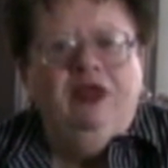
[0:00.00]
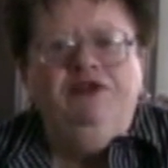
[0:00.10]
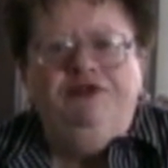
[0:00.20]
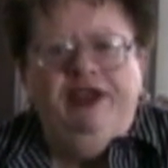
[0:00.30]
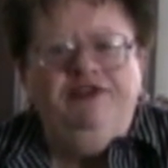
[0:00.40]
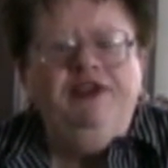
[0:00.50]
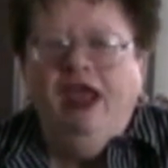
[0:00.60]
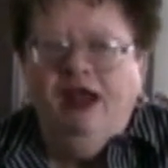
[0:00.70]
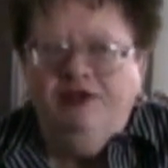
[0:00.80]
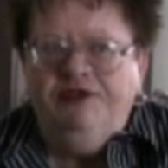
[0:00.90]
Stacy
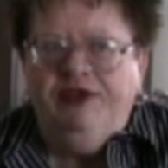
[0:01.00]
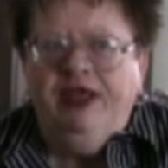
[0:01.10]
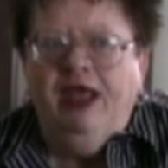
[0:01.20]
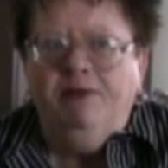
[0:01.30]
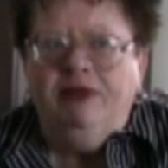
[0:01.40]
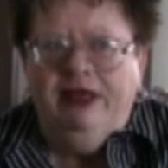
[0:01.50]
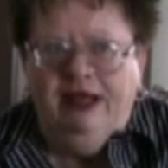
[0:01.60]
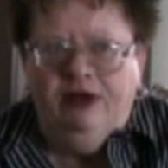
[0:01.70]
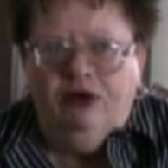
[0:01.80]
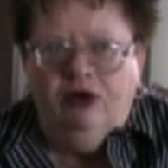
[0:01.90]
Hennessy came
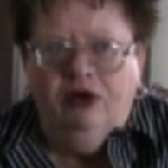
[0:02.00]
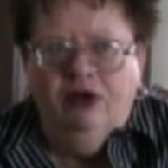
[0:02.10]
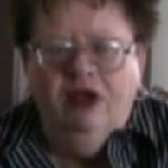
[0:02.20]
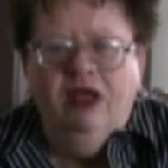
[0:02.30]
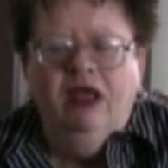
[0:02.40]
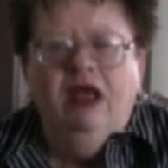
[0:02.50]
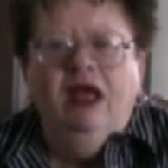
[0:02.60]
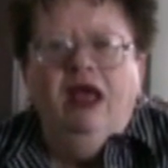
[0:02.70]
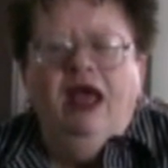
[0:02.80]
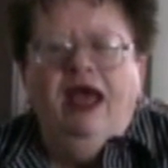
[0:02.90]
later,
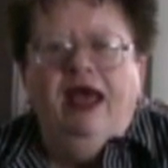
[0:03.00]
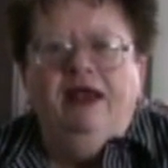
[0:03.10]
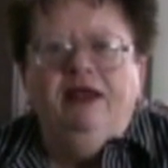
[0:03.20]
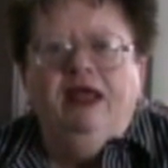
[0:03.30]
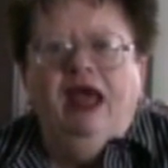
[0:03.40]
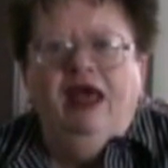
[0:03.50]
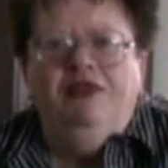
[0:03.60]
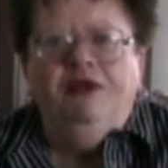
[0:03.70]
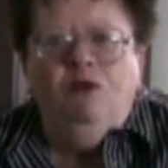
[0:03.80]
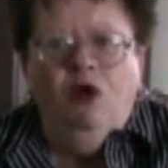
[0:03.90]
and
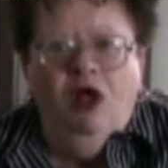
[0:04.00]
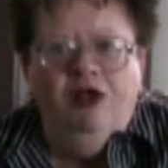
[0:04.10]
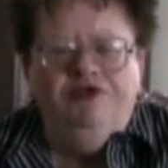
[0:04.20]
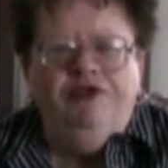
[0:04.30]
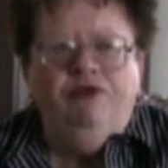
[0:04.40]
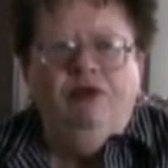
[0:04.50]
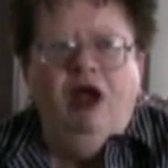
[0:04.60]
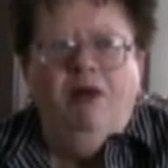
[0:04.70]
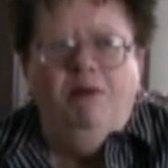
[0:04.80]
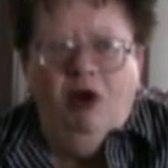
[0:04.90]
Kathy Walsh and
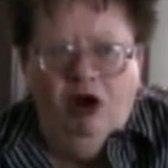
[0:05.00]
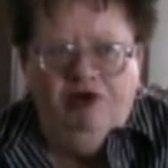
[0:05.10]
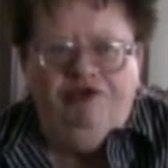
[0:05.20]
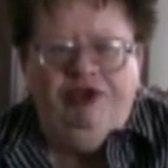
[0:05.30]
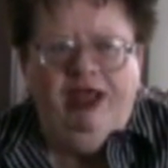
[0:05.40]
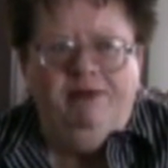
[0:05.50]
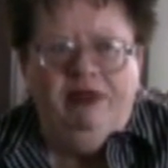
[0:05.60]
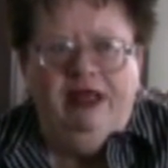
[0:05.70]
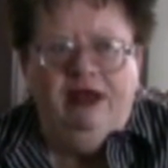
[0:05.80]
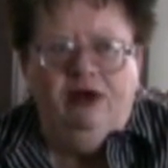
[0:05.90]
Rob Marsh came
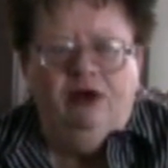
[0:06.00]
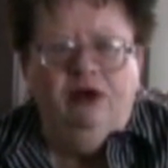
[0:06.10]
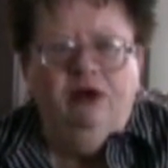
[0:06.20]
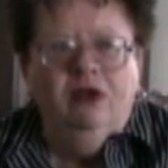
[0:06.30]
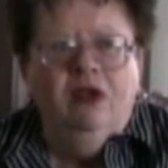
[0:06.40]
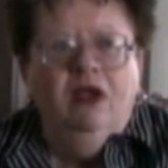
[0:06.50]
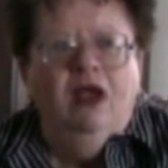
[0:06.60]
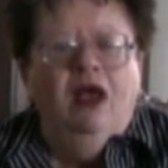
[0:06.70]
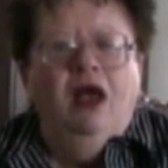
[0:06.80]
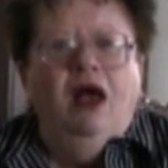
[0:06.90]
later.
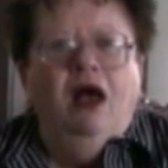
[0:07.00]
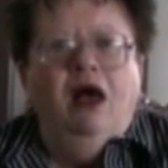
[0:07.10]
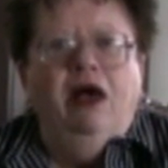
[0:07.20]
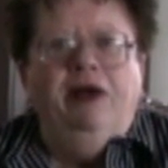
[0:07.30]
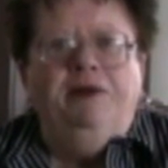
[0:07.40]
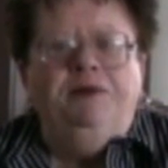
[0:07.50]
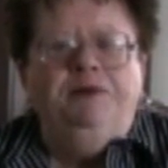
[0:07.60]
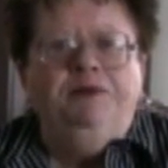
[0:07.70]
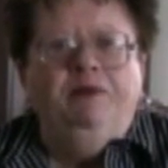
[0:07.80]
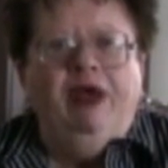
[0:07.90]

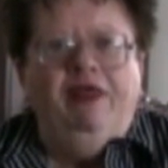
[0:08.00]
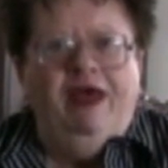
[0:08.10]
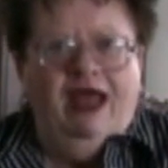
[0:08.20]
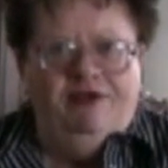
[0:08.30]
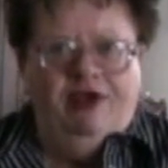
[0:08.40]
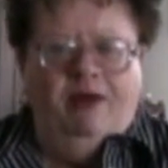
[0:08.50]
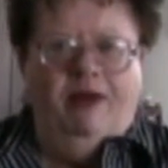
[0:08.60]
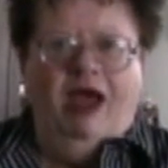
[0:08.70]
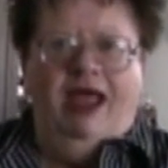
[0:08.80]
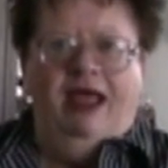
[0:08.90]
By that time,
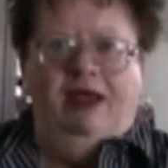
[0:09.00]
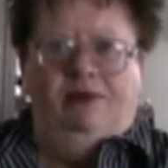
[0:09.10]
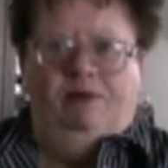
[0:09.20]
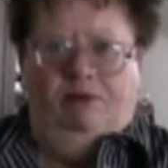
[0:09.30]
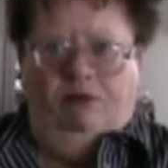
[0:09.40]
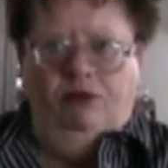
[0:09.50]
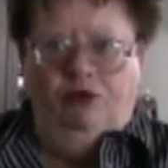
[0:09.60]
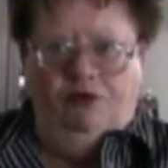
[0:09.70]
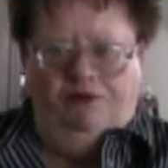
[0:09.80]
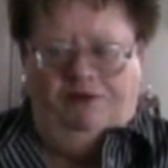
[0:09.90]
I had
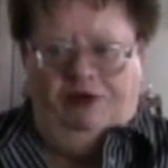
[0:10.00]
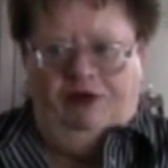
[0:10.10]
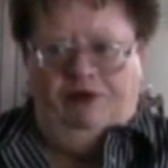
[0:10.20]
moved